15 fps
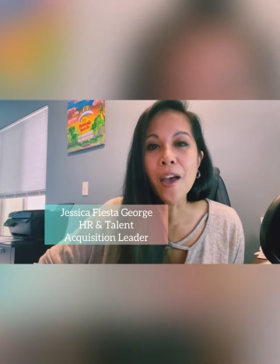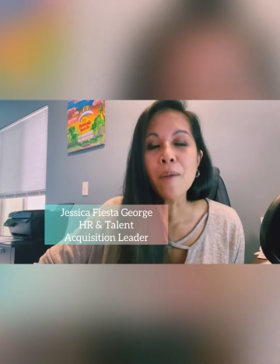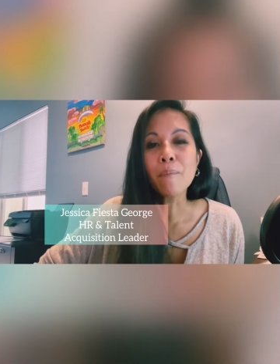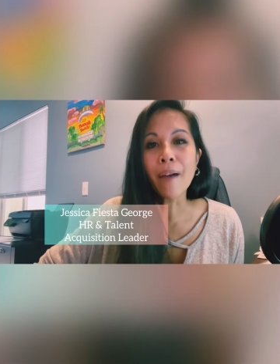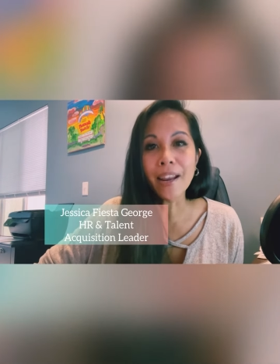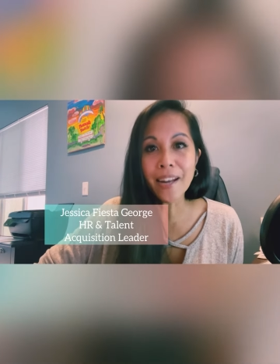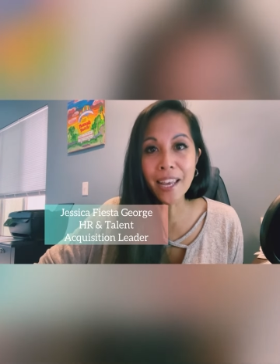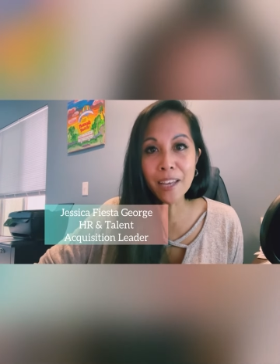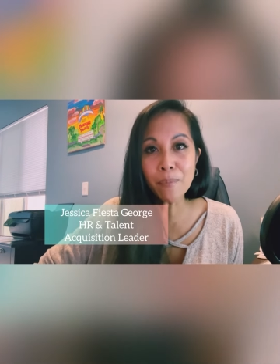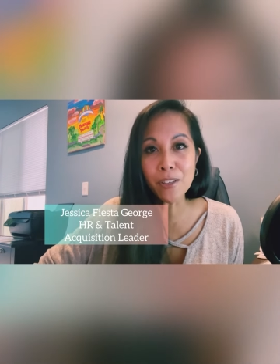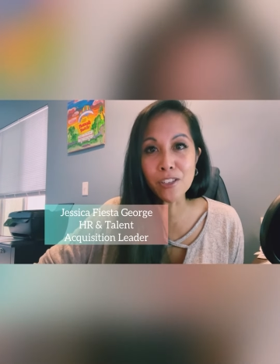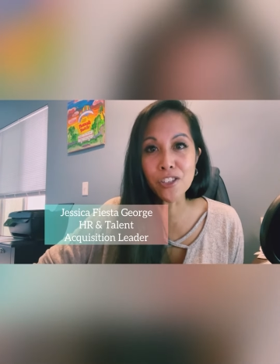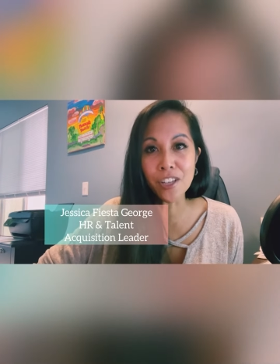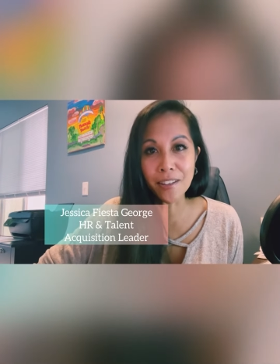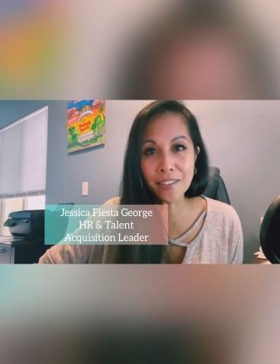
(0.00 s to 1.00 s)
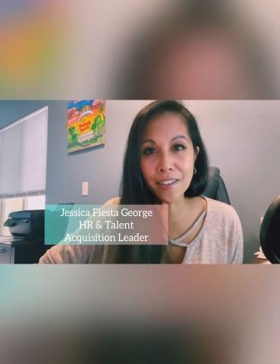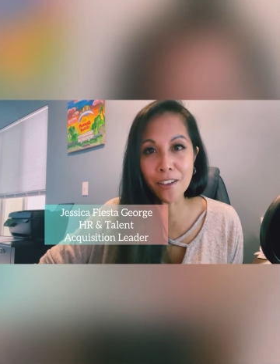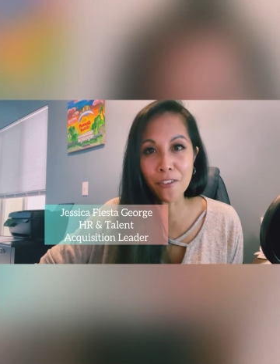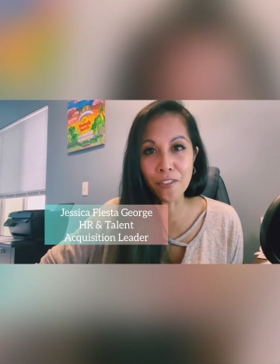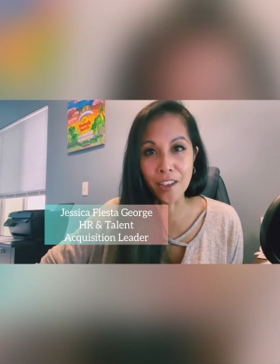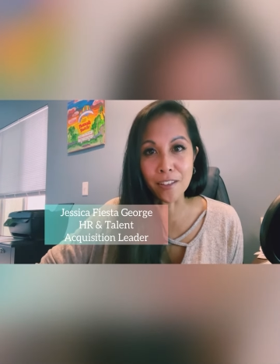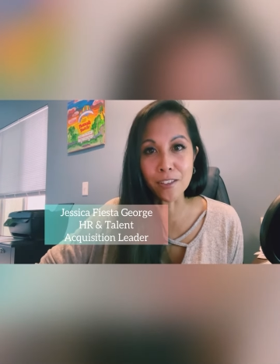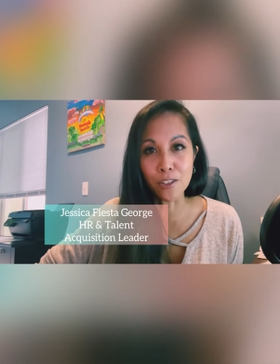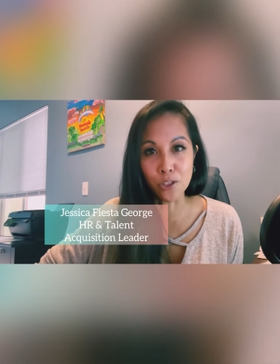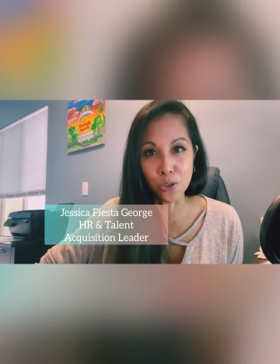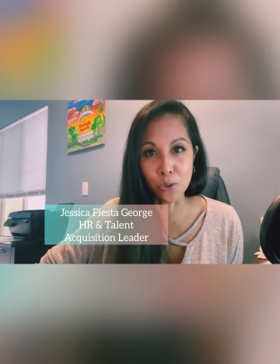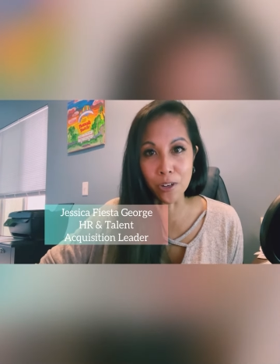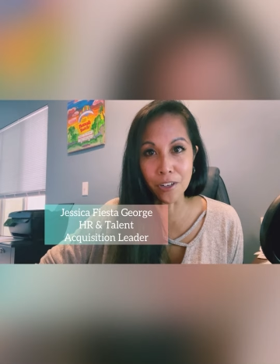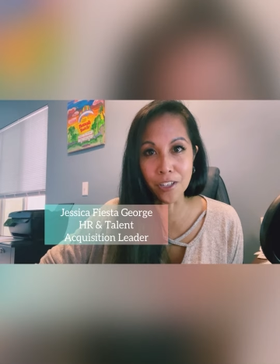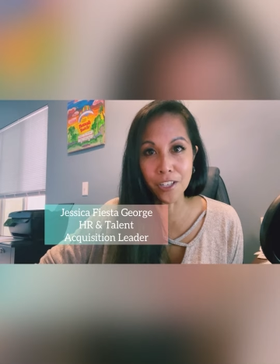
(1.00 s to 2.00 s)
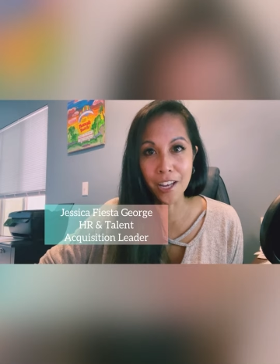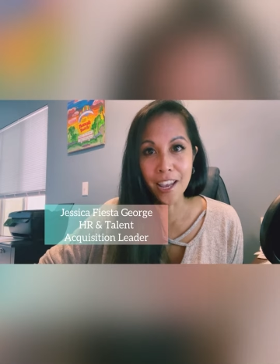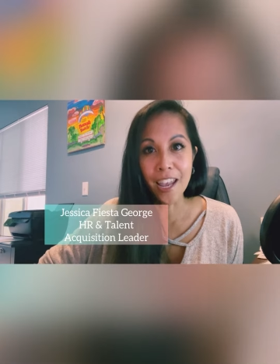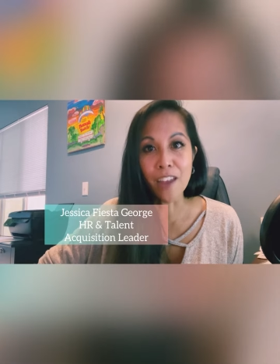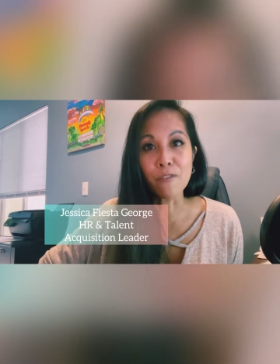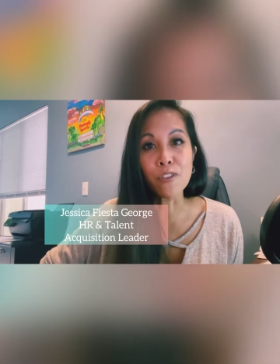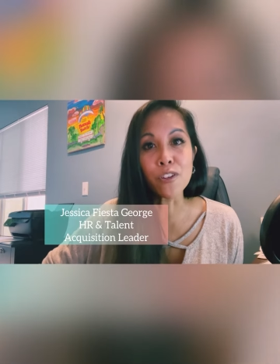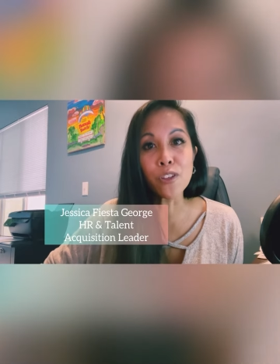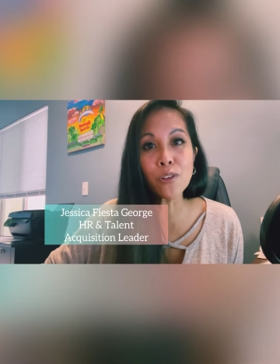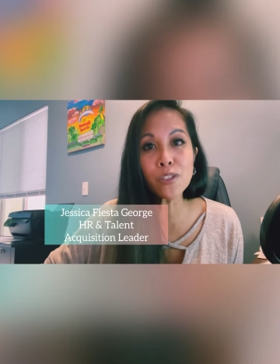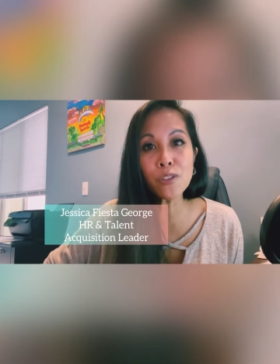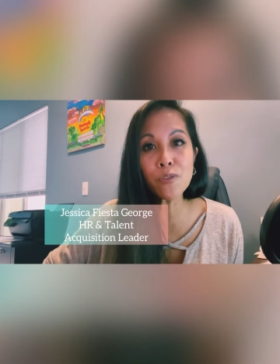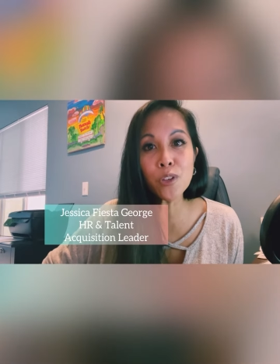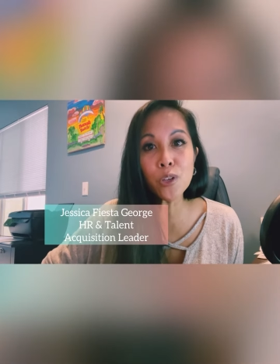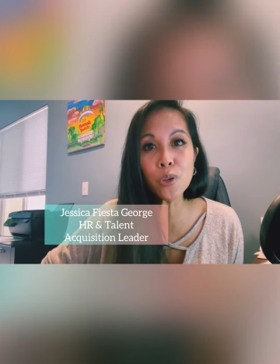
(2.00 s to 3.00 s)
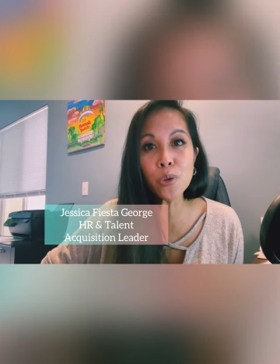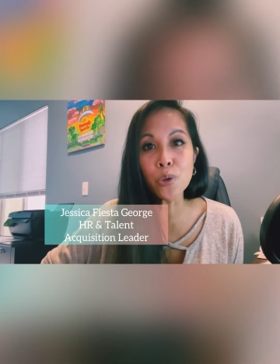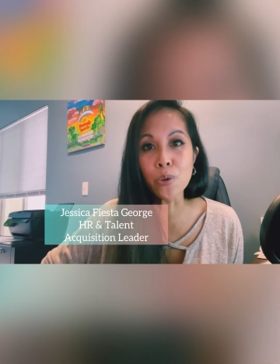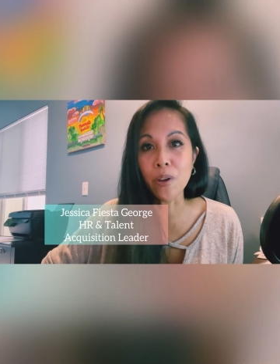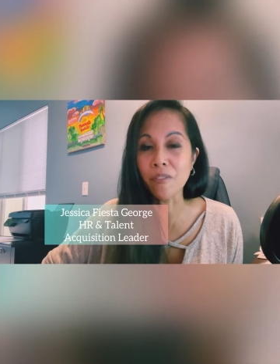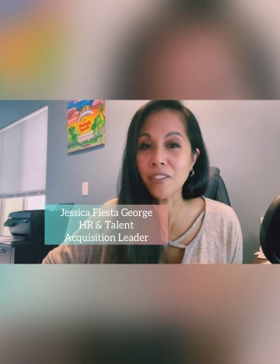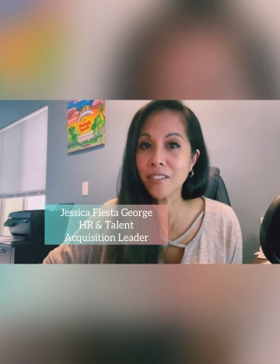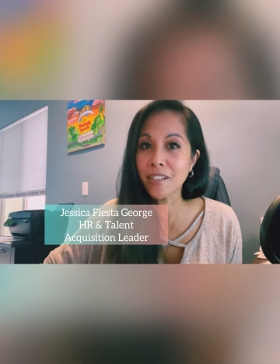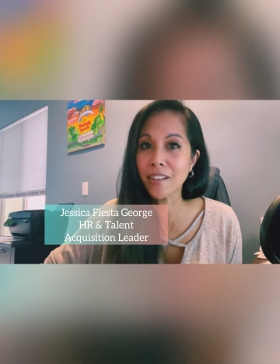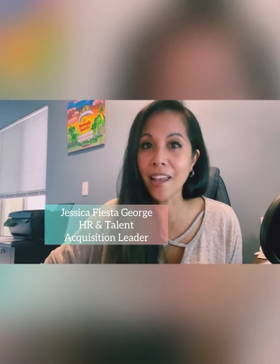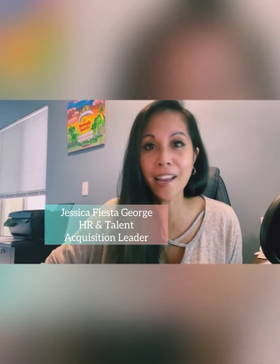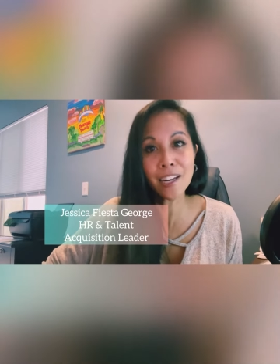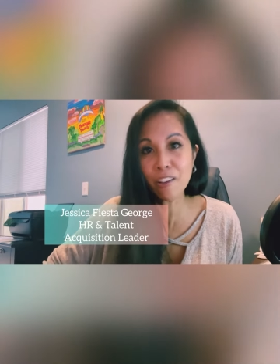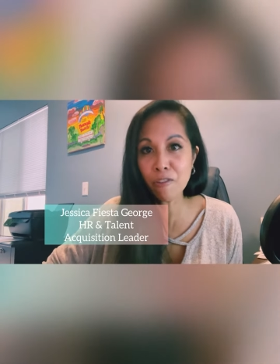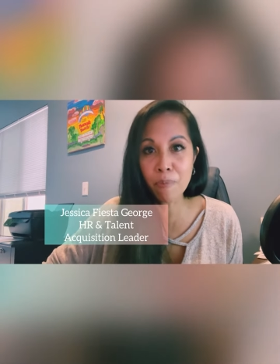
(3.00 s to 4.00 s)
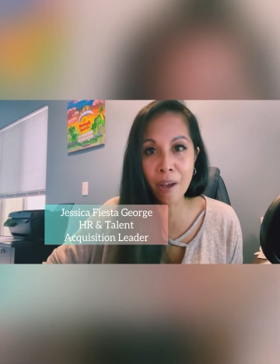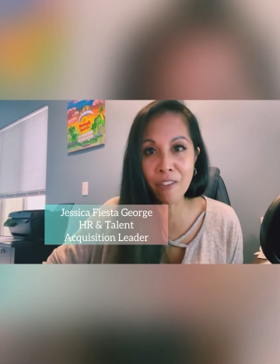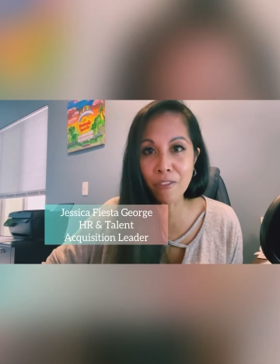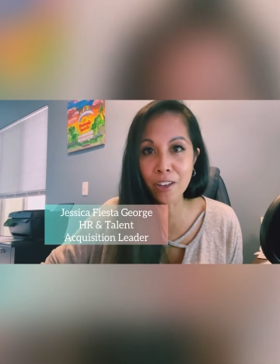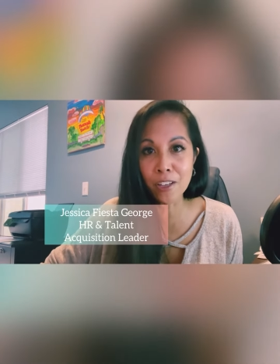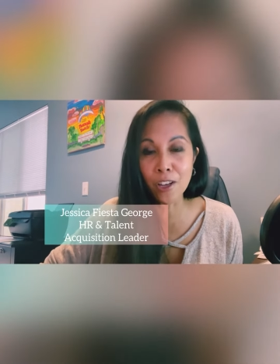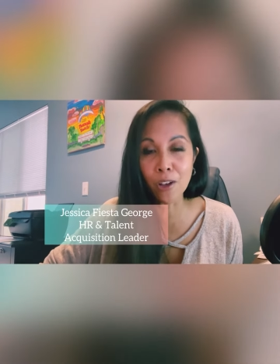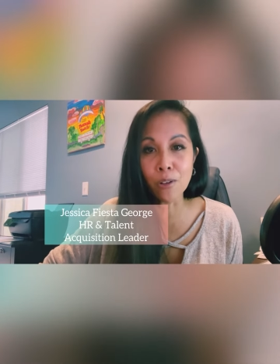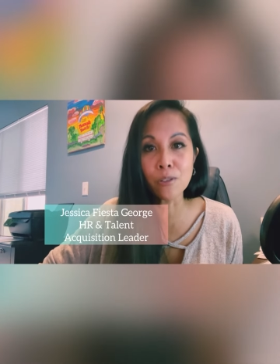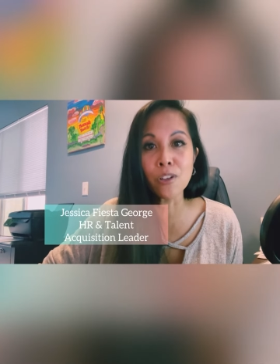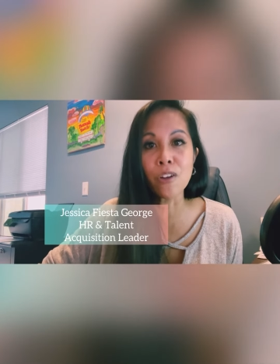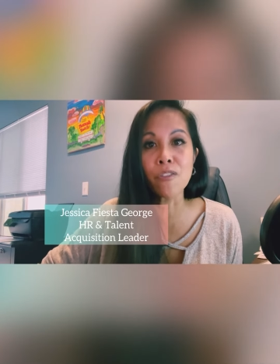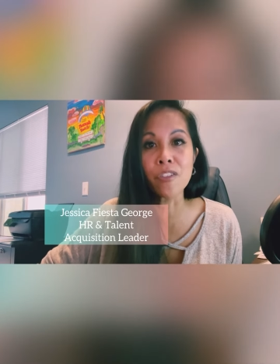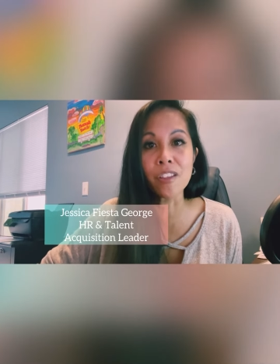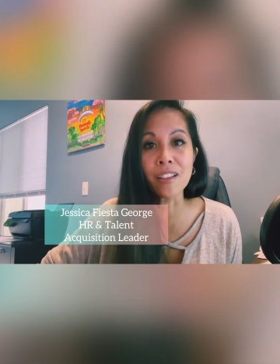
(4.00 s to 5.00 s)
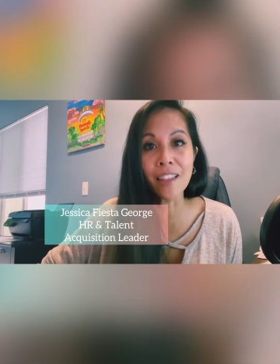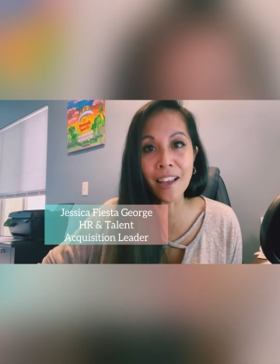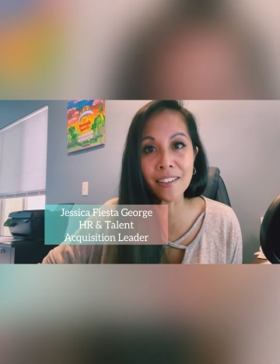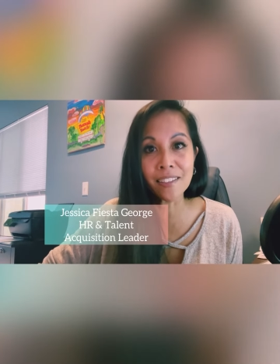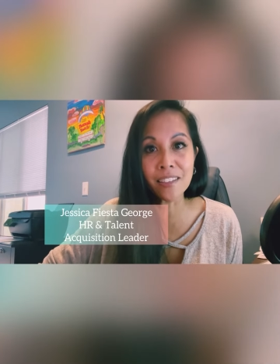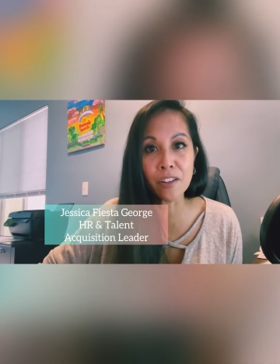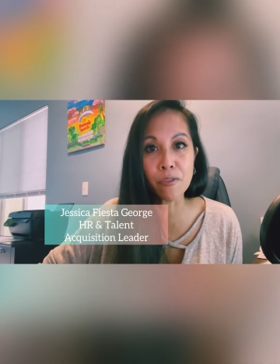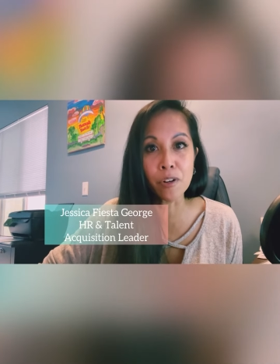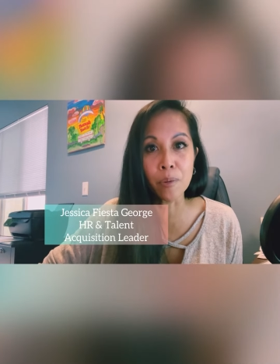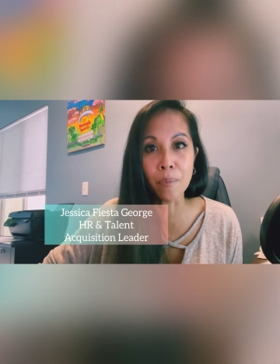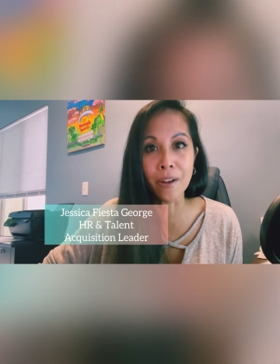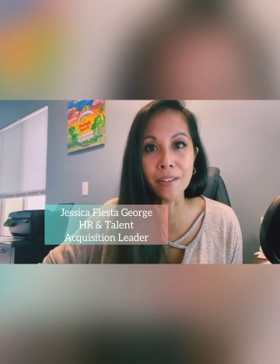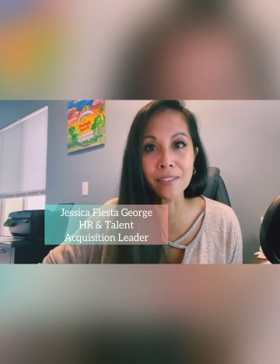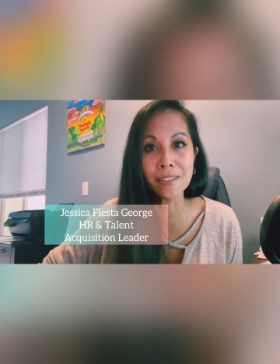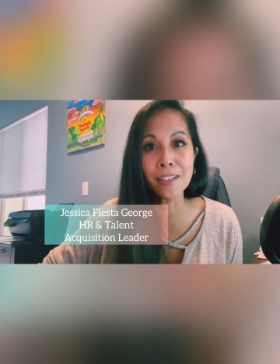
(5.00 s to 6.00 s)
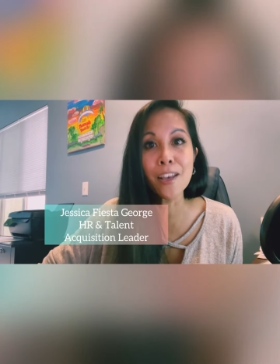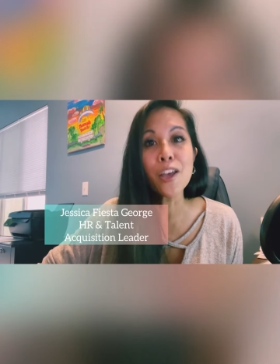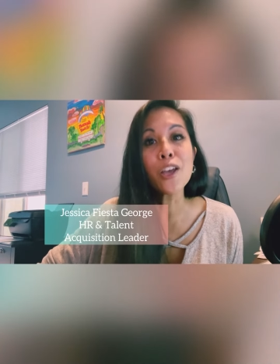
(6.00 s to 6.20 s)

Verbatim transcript: My name is Jessica Fiesta George, and for those of you who have seen any of my videos over the last several months,